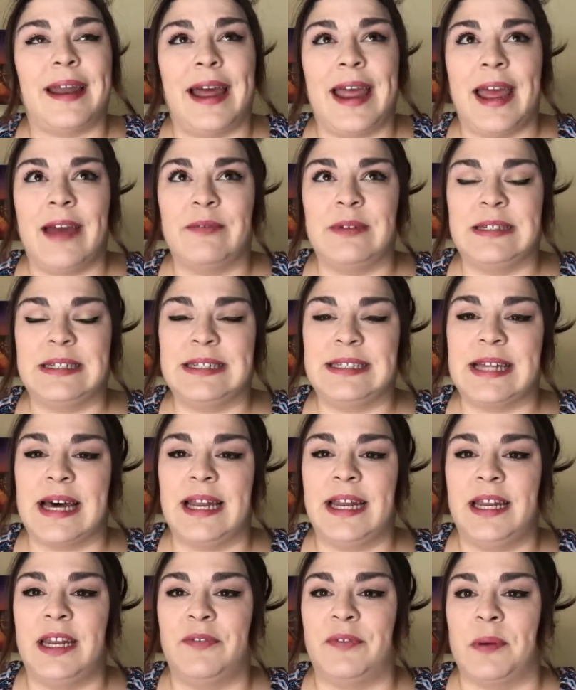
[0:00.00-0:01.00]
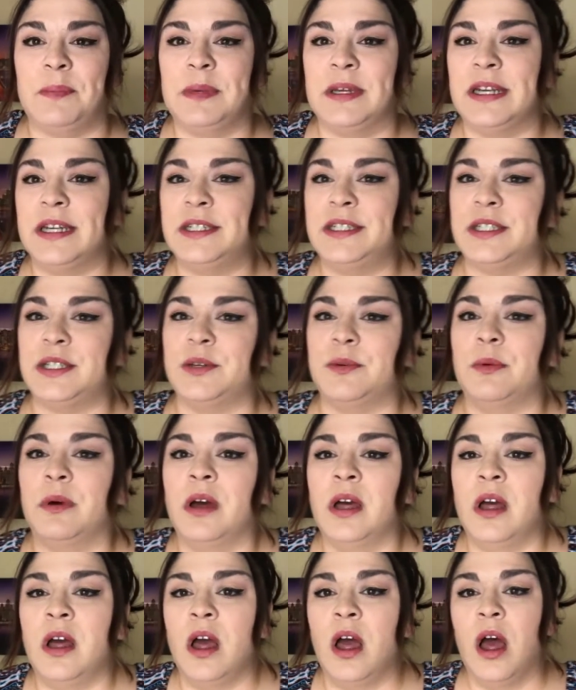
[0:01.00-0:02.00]
I haven't decided if I'm gonna do
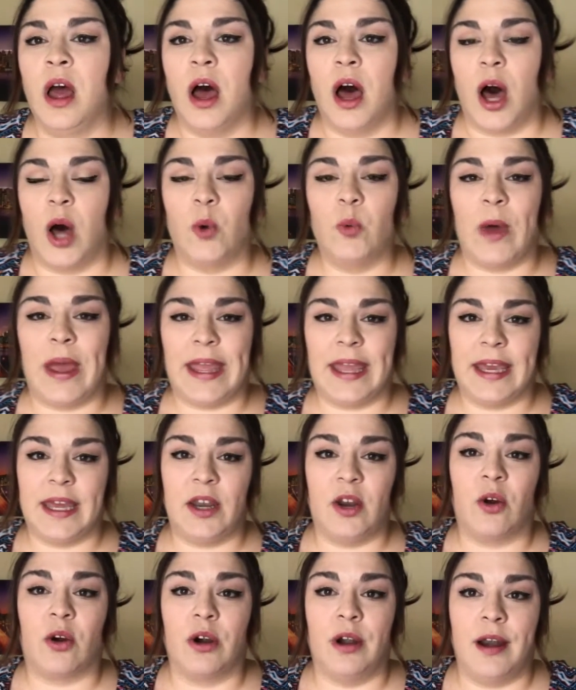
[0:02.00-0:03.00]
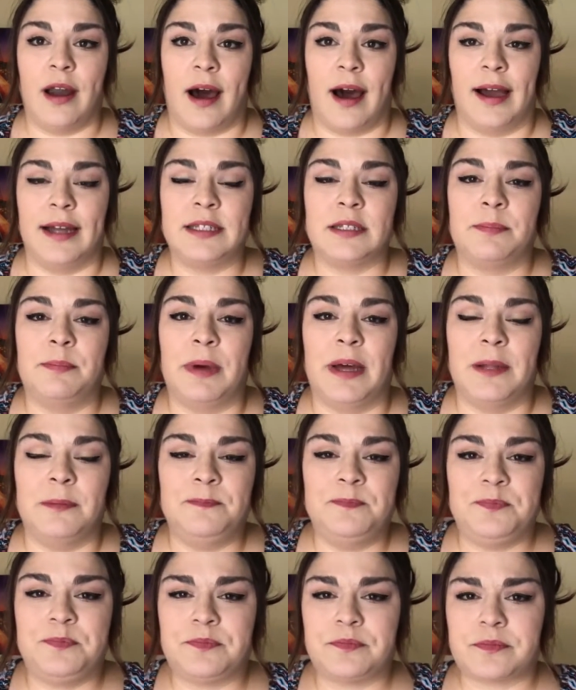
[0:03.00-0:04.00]
a weigh-in or not,
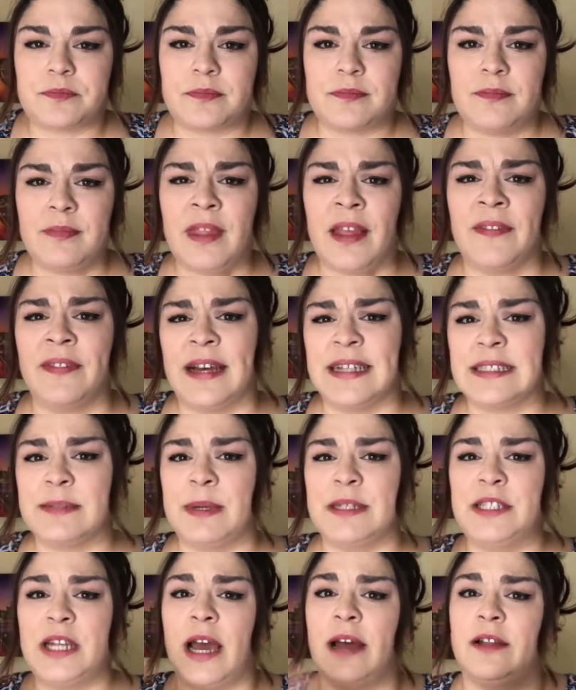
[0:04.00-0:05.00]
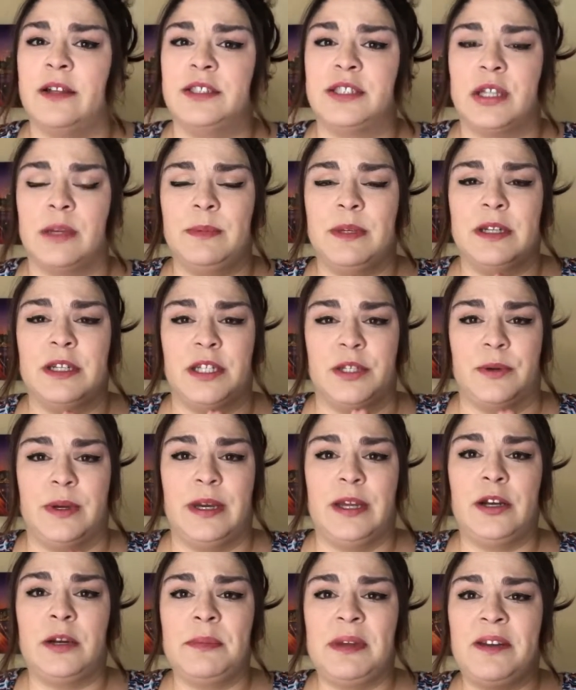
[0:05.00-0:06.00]
but that's my challenge. So I'm gonna do
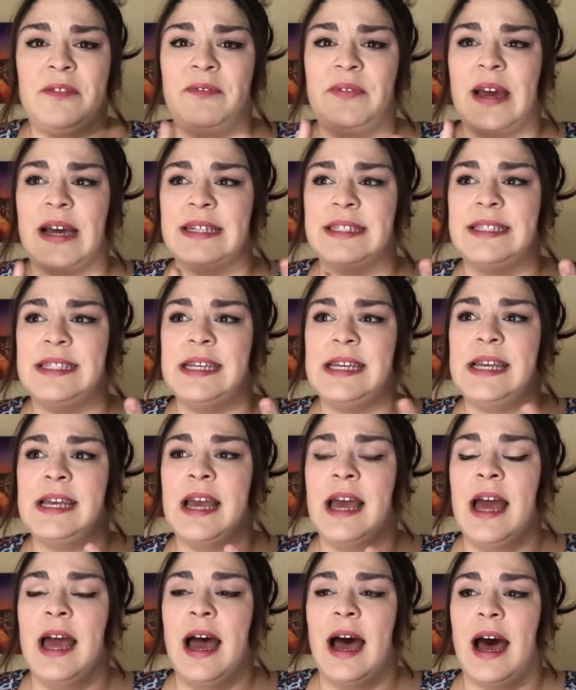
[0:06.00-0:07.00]
intermittent fasting.